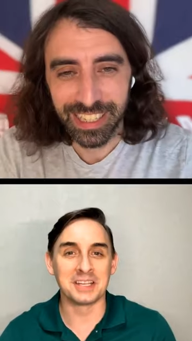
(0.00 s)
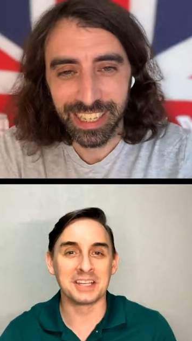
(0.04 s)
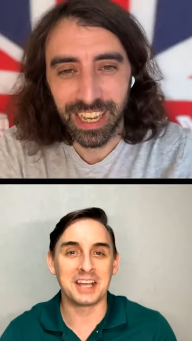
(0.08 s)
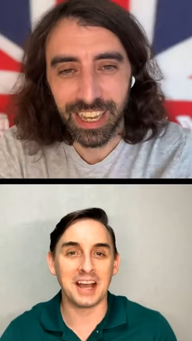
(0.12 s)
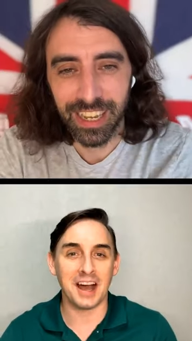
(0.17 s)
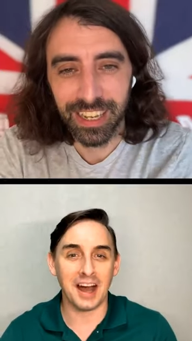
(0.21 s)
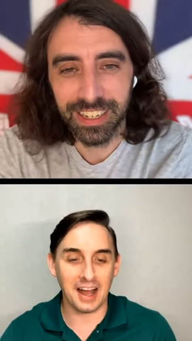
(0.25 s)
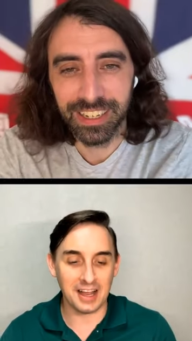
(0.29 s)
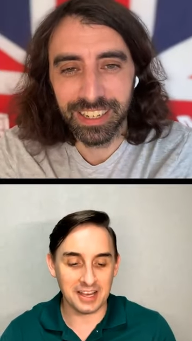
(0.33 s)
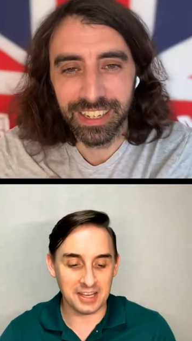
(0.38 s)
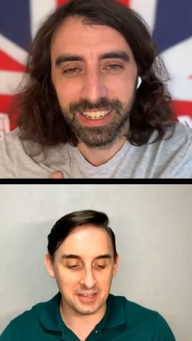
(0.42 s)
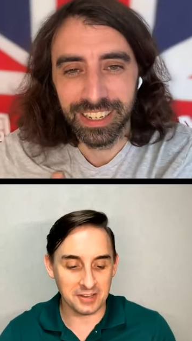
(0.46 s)
Speaker 1: young.
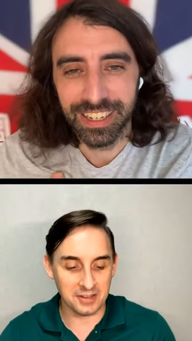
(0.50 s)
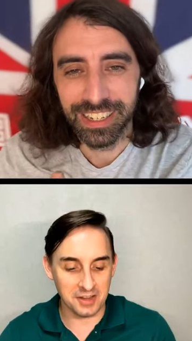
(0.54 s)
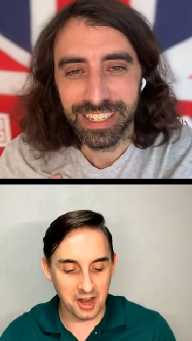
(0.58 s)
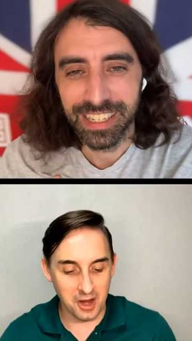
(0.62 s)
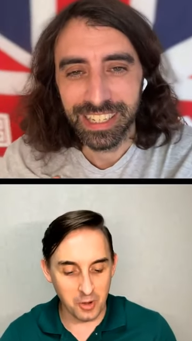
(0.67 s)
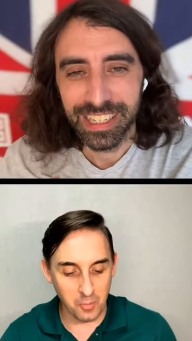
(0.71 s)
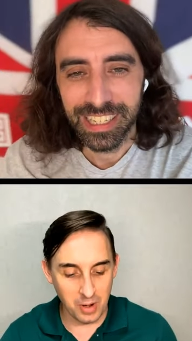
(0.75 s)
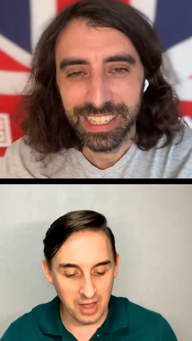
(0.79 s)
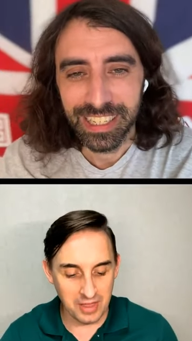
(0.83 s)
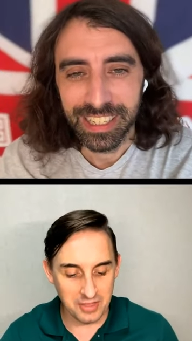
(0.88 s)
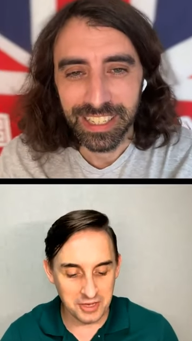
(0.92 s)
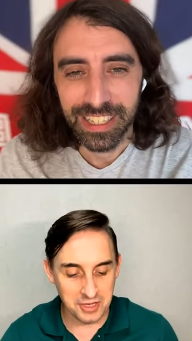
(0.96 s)
guy, you
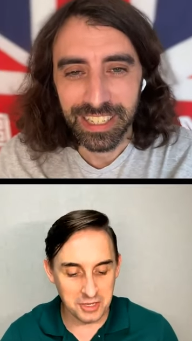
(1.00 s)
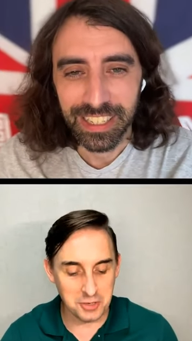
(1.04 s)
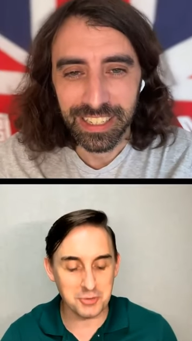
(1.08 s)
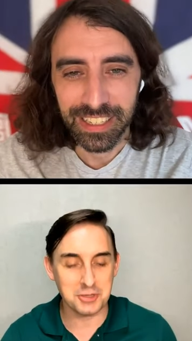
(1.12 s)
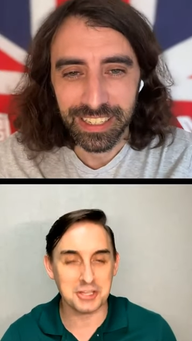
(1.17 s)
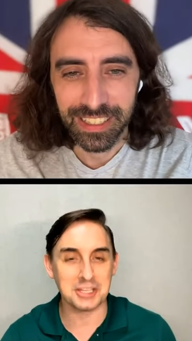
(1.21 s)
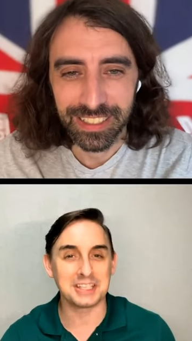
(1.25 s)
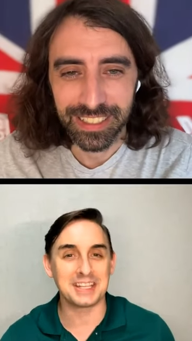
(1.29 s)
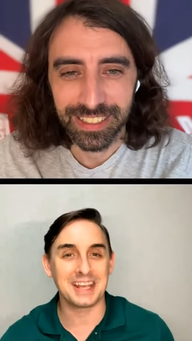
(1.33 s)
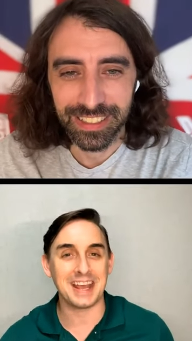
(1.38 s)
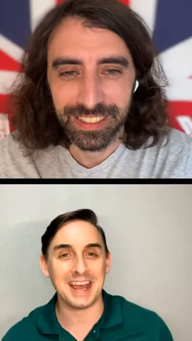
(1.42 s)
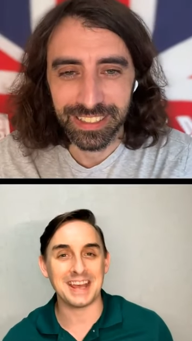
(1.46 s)
know, whether you
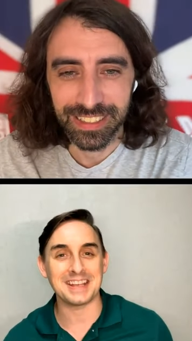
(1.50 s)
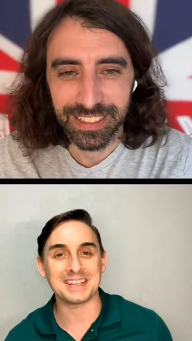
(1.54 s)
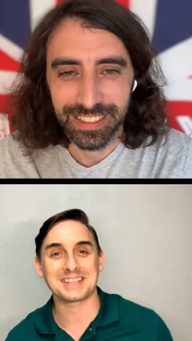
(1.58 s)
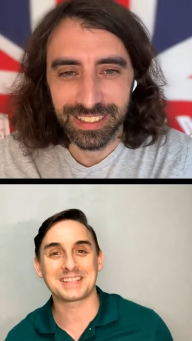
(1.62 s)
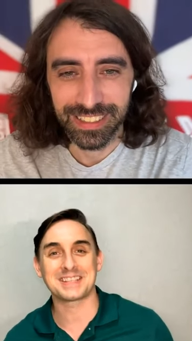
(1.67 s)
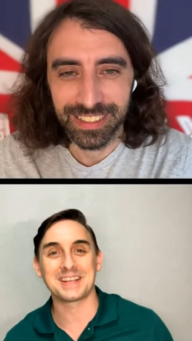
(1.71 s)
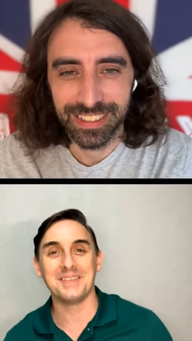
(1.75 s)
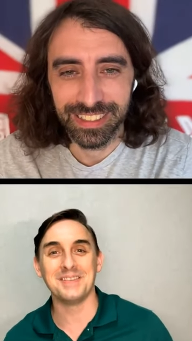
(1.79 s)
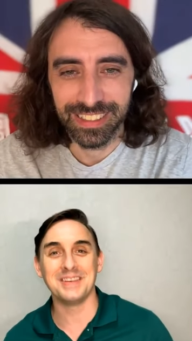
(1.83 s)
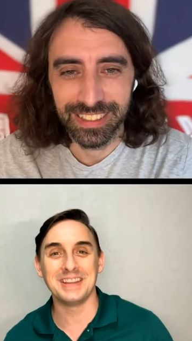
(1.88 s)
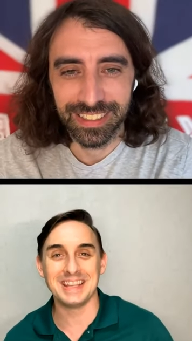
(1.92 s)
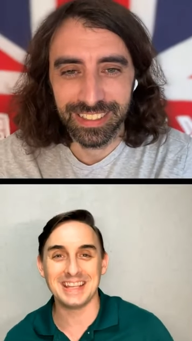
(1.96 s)
could get
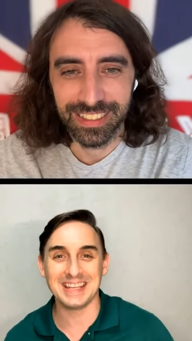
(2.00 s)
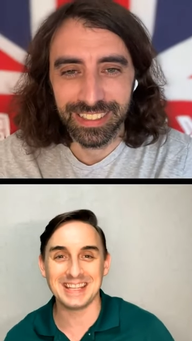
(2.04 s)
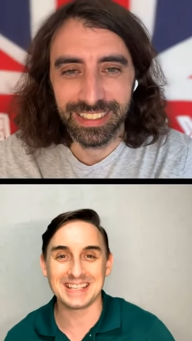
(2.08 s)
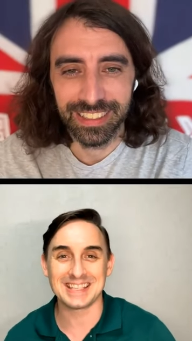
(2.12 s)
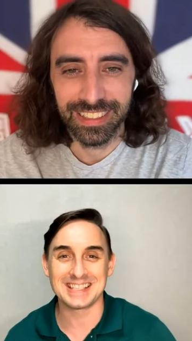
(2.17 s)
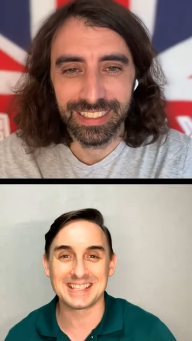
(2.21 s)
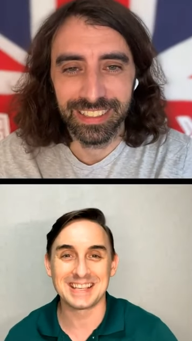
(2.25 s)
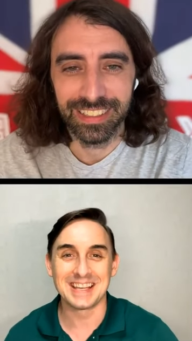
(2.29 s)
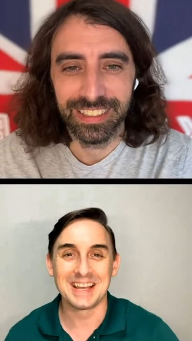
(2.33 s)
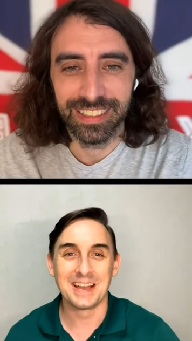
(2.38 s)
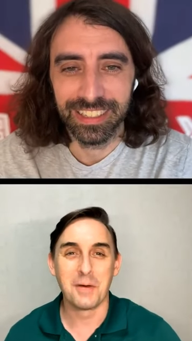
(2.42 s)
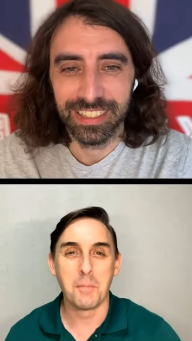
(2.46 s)
some of
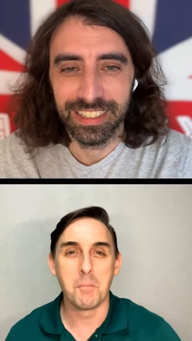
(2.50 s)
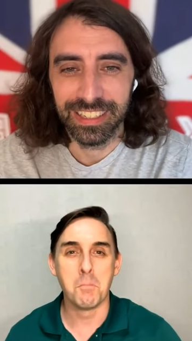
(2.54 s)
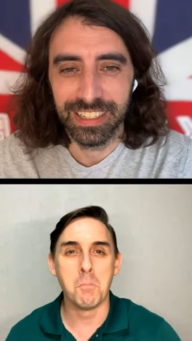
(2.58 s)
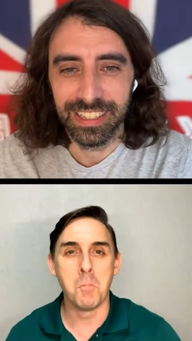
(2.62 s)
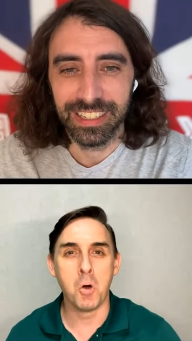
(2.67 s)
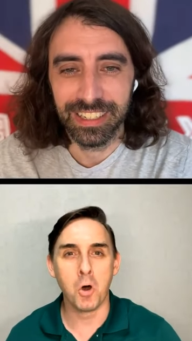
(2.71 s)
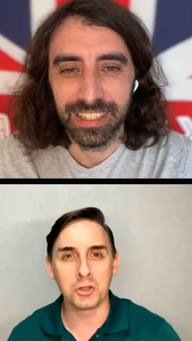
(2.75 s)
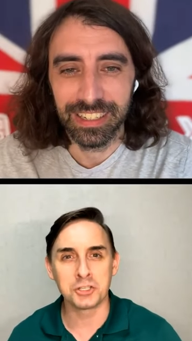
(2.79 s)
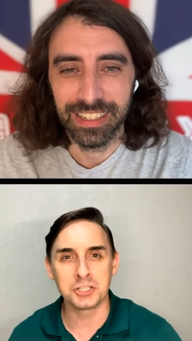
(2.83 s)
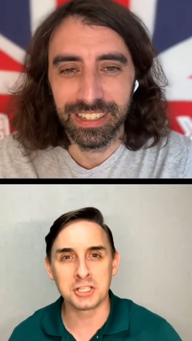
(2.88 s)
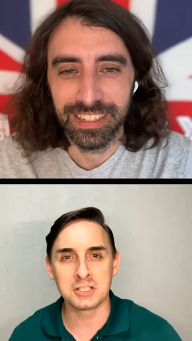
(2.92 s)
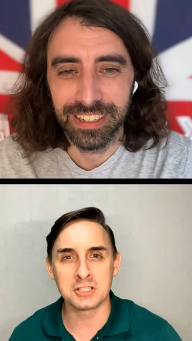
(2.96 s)
these
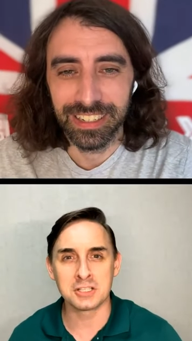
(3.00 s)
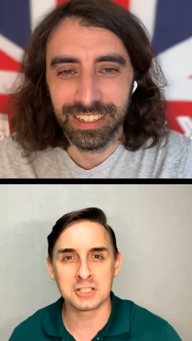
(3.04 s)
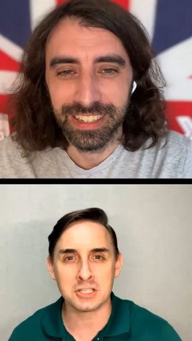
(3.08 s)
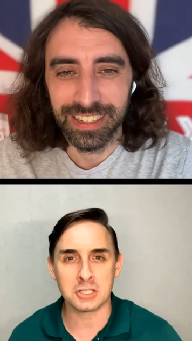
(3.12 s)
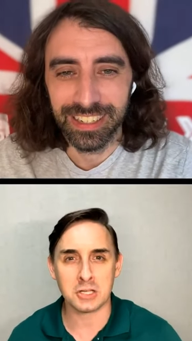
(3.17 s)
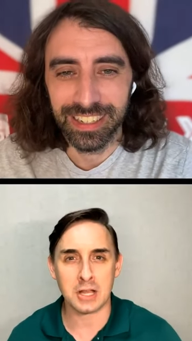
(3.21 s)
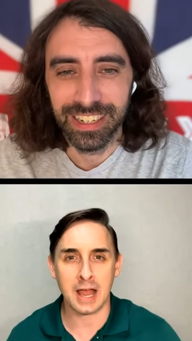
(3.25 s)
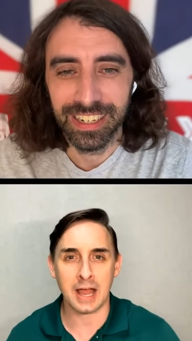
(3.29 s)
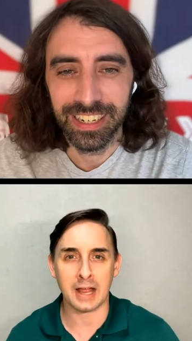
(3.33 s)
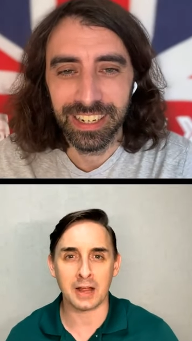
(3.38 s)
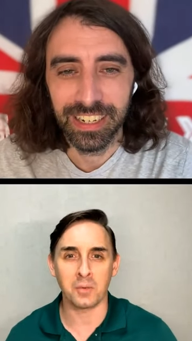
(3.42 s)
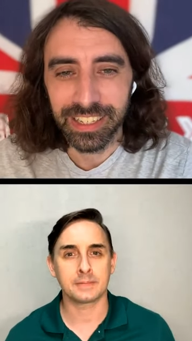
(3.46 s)
modern
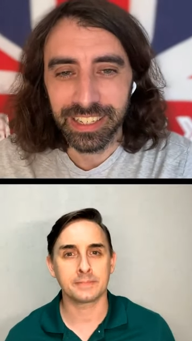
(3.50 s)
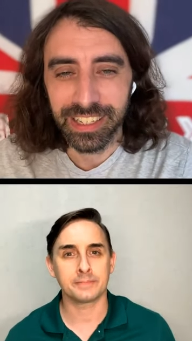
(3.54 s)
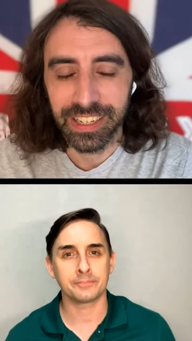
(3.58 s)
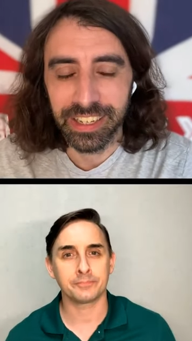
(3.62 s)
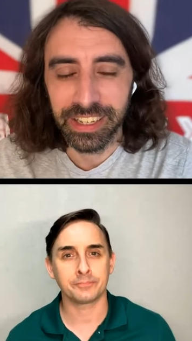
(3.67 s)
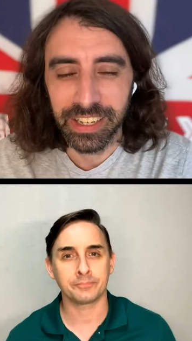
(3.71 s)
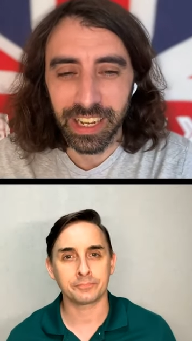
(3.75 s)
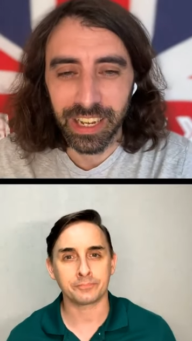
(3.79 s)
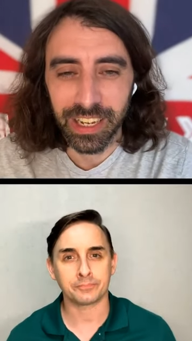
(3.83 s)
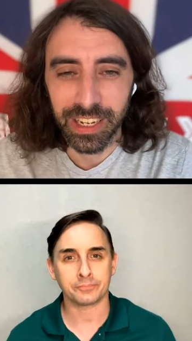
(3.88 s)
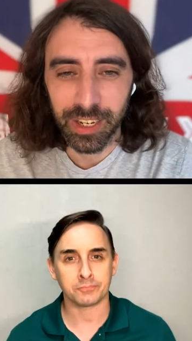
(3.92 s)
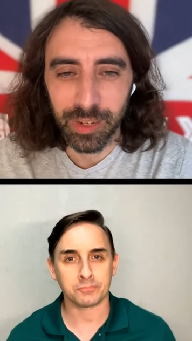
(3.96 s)
slang.
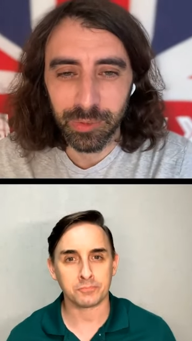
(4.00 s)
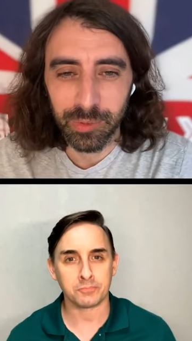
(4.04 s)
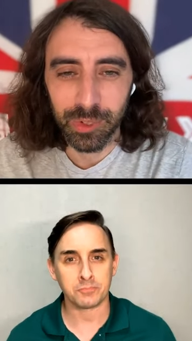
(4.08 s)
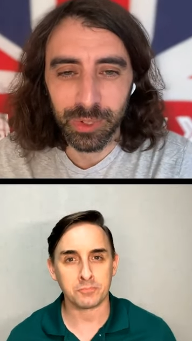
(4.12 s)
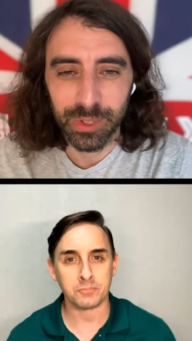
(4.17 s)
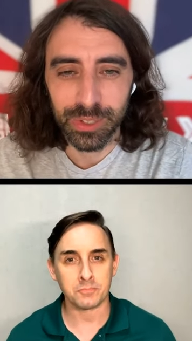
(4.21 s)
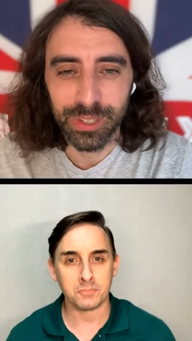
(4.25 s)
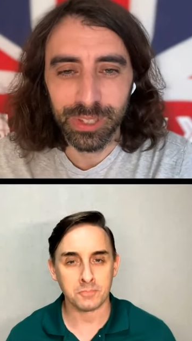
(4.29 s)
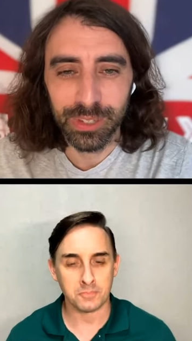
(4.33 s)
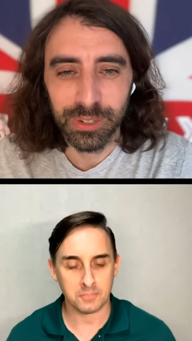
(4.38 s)
Young, I'm not